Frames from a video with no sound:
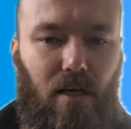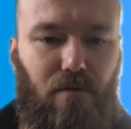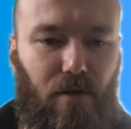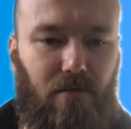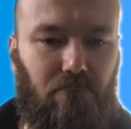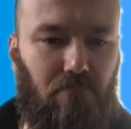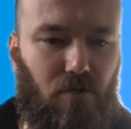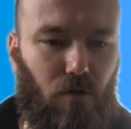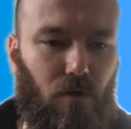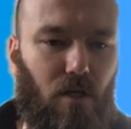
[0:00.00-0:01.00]
I spent
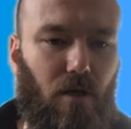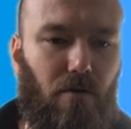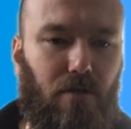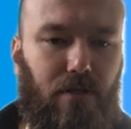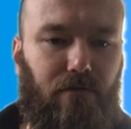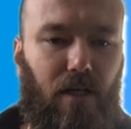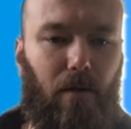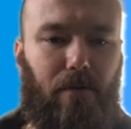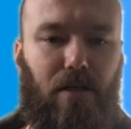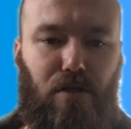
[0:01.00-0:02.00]
two years
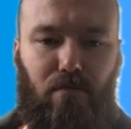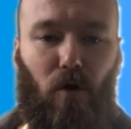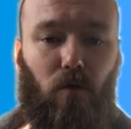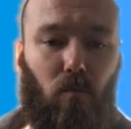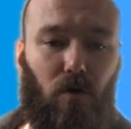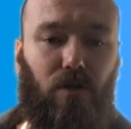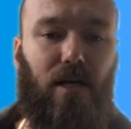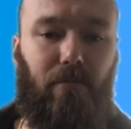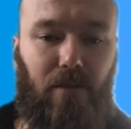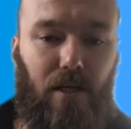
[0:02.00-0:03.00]
developing
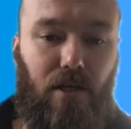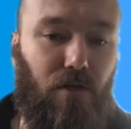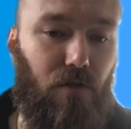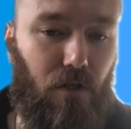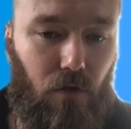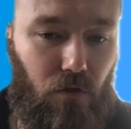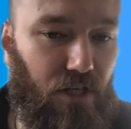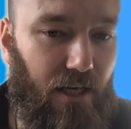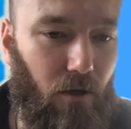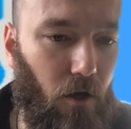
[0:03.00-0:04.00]
smartwatch applications that could
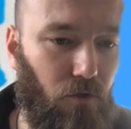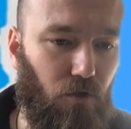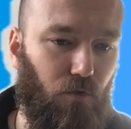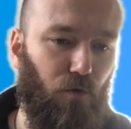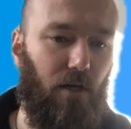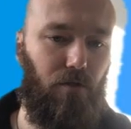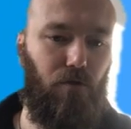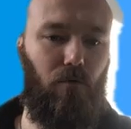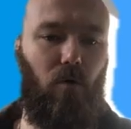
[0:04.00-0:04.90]
tell how stressed you